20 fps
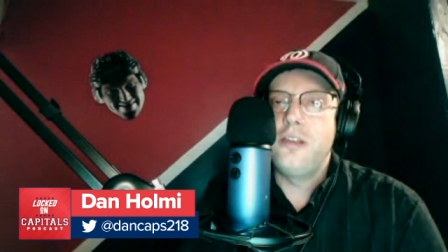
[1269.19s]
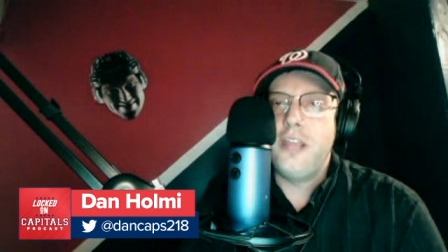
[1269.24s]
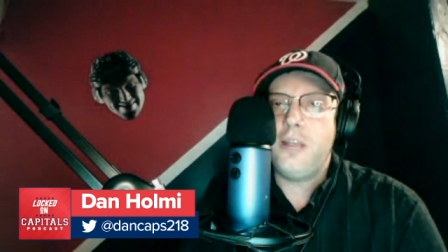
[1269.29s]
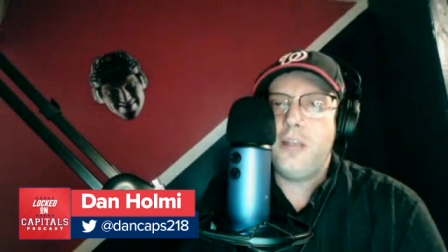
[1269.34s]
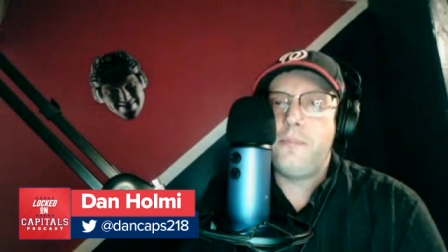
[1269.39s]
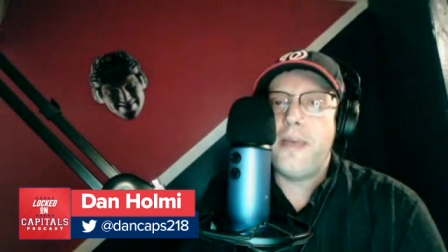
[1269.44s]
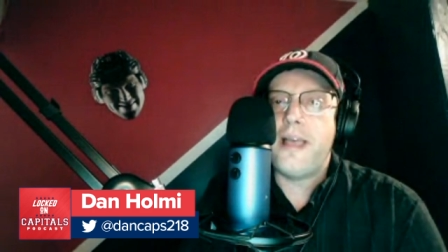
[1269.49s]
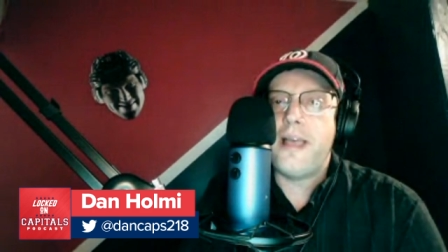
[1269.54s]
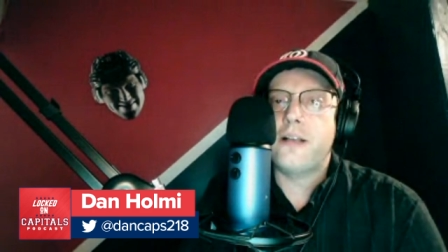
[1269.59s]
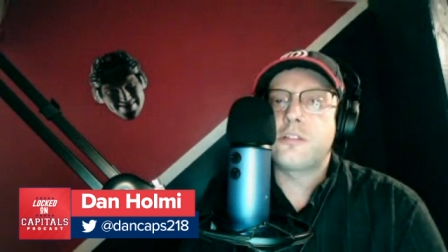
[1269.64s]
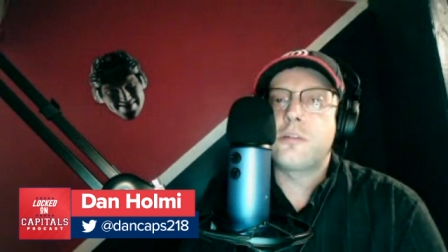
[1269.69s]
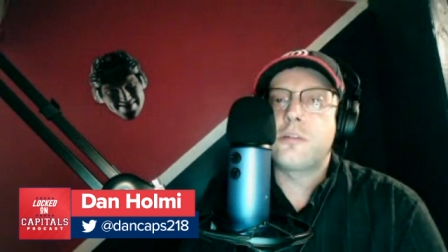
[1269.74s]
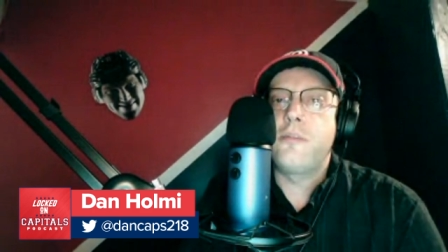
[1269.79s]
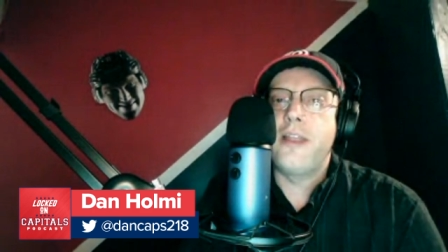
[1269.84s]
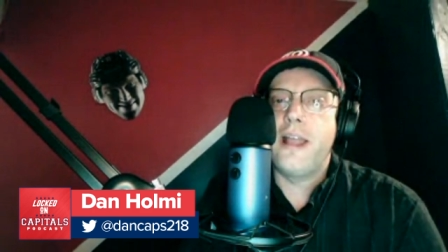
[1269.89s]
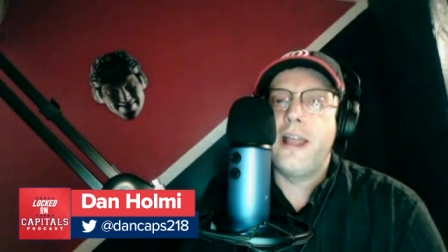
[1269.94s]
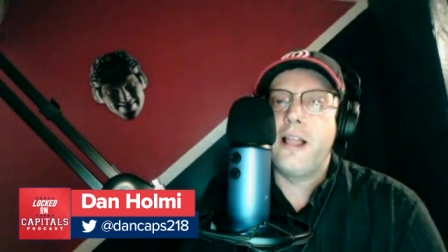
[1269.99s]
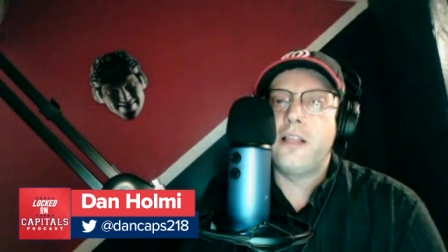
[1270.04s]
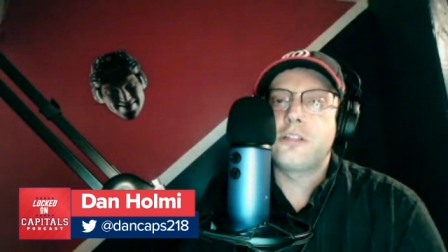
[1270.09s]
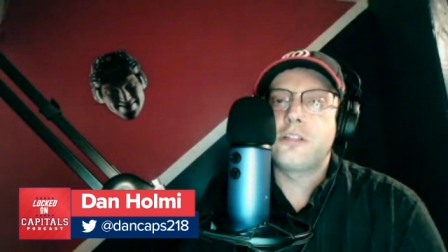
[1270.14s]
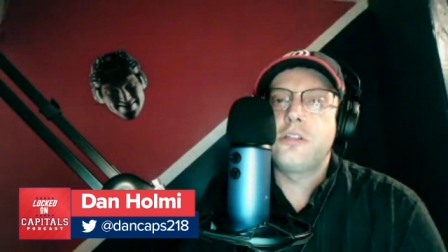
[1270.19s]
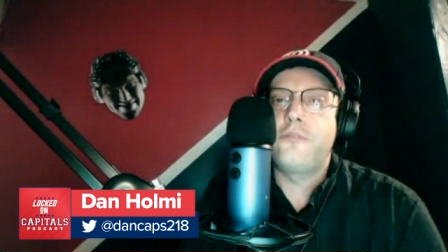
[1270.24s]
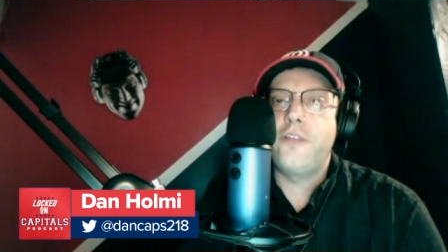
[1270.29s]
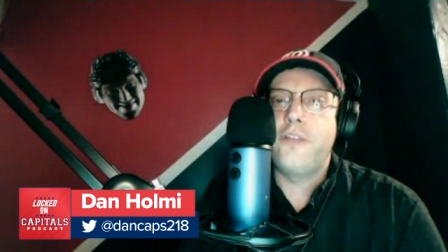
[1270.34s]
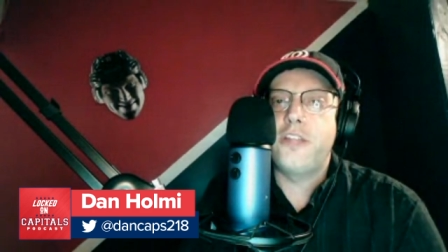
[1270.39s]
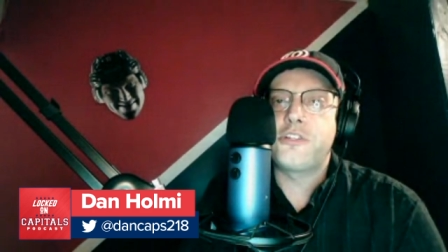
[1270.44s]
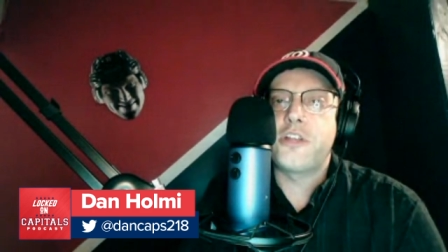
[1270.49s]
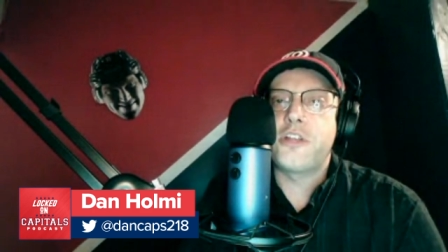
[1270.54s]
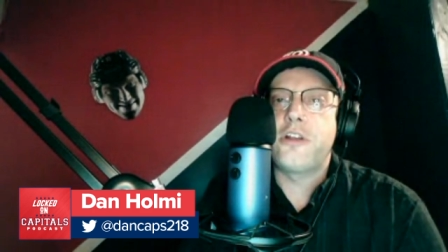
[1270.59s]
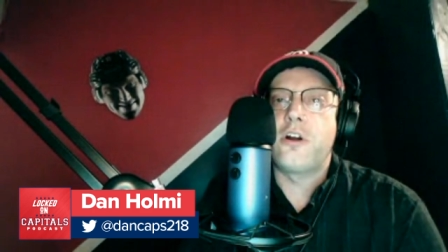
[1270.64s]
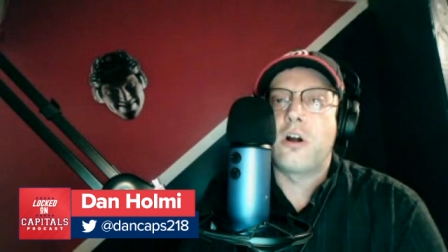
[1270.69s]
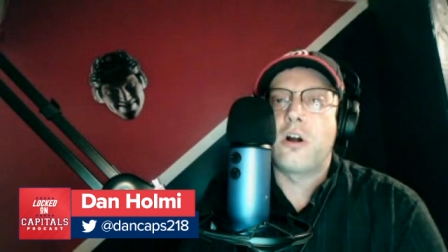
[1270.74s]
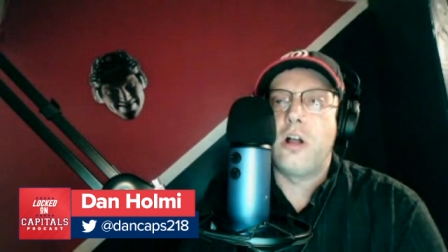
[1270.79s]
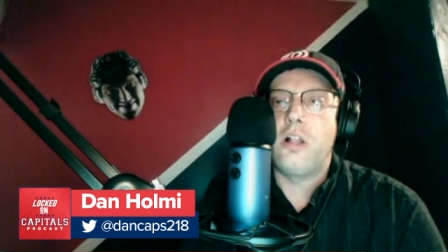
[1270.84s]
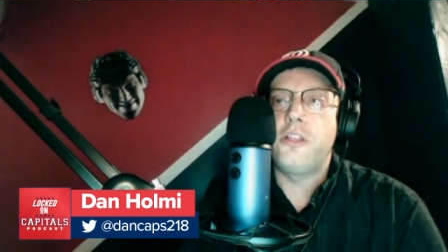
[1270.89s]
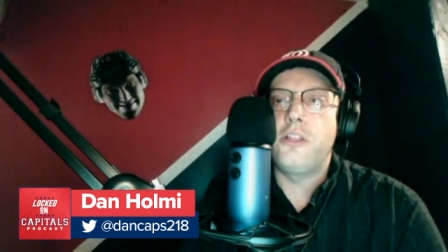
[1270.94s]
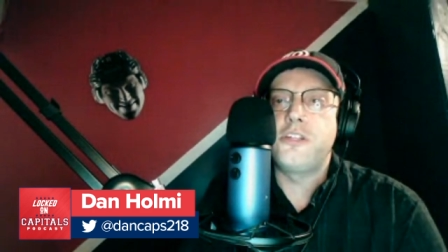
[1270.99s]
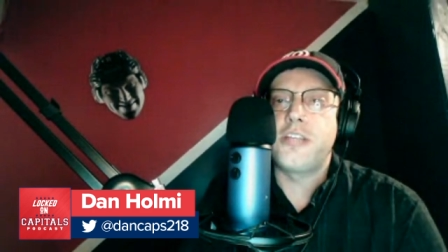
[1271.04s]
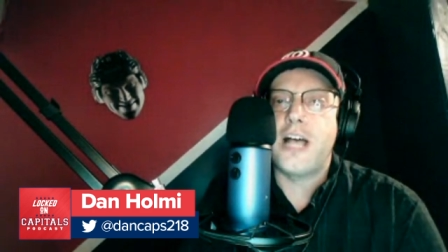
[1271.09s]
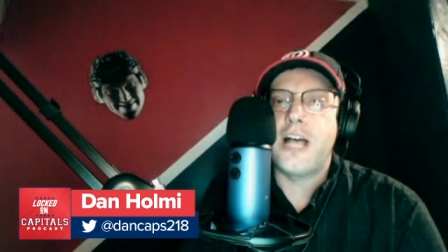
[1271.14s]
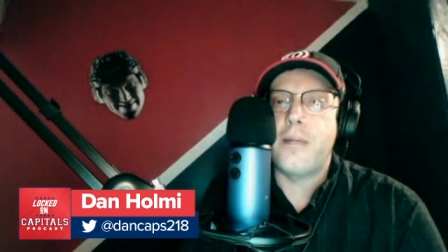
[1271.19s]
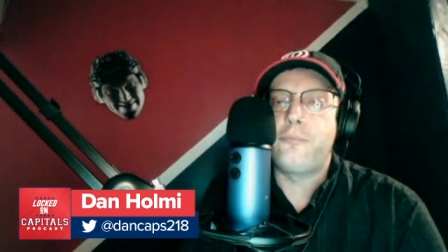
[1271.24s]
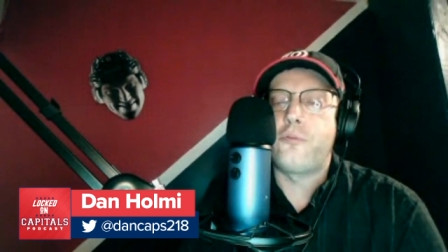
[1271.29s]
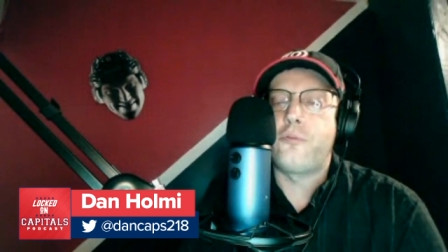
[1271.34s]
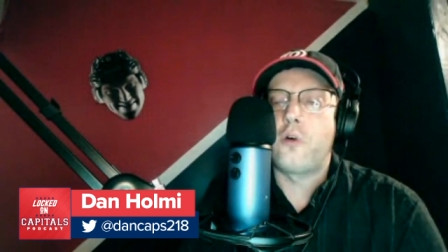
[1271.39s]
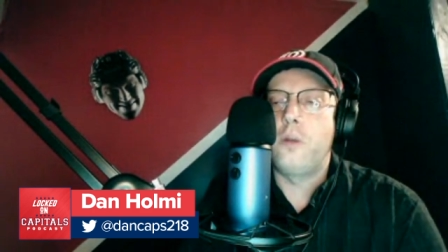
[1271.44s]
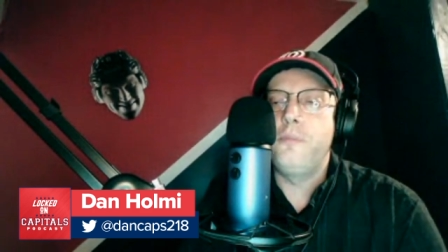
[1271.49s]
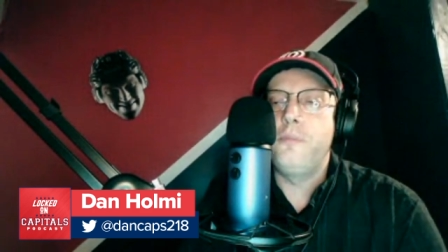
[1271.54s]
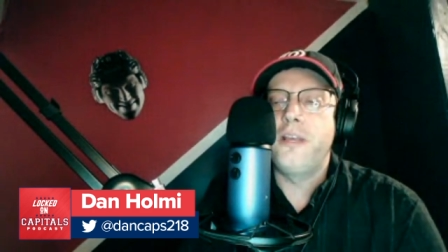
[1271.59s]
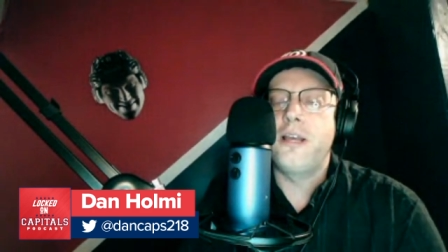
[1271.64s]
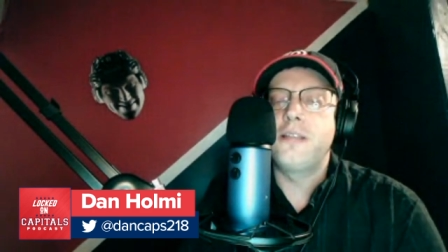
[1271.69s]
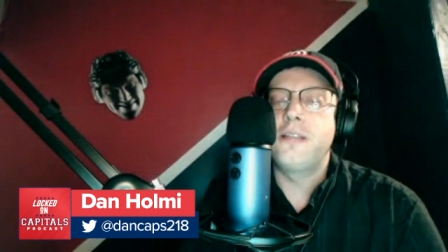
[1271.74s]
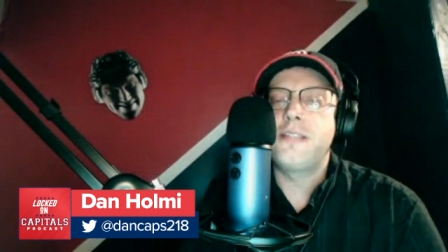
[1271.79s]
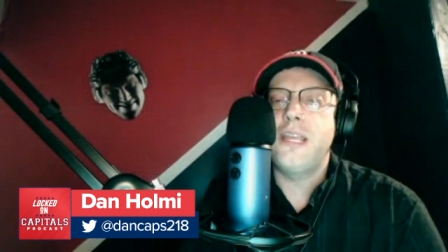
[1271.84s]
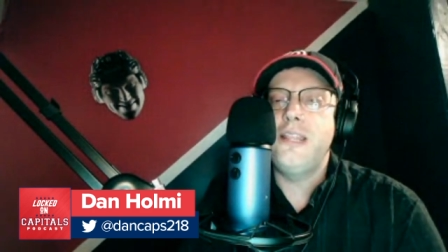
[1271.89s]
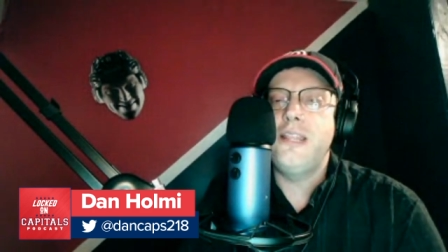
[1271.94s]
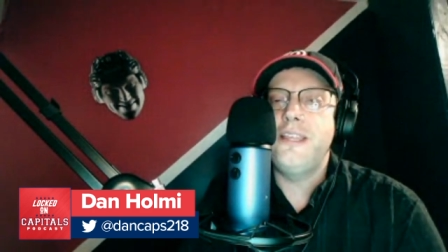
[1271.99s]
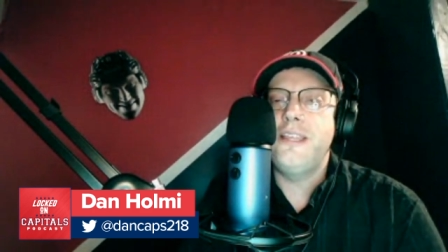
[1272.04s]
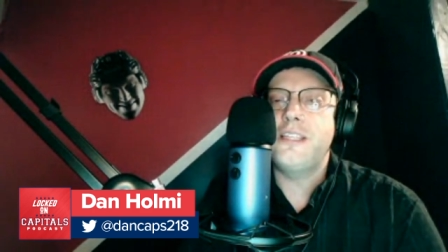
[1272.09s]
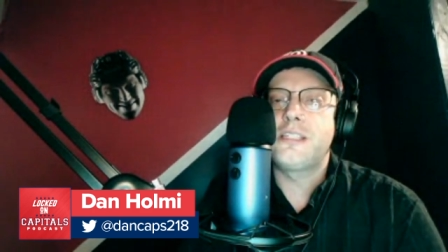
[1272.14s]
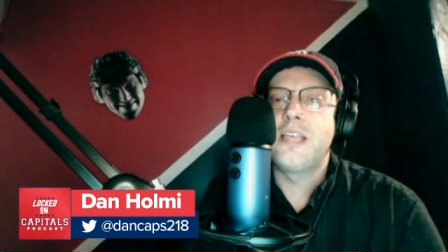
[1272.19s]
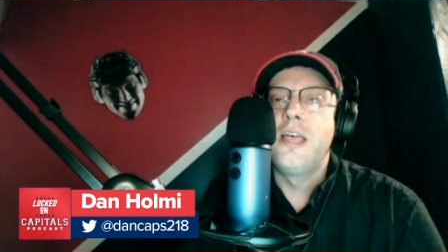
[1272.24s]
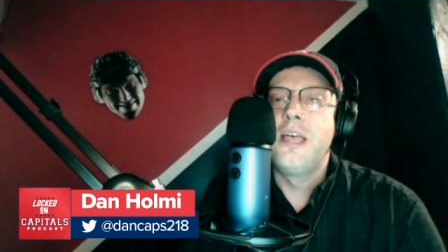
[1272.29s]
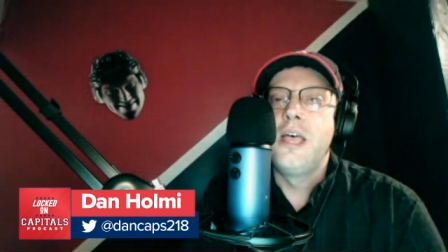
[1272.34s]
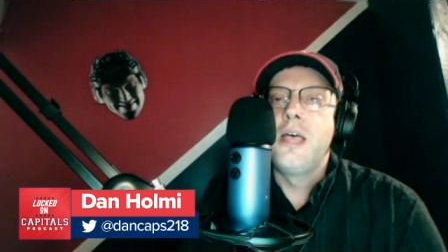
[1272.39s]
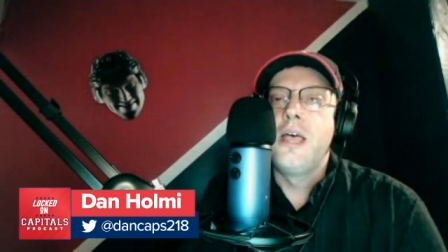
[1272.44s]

Nick Backstrom, and Alex Ovechkin are all in top form, because in this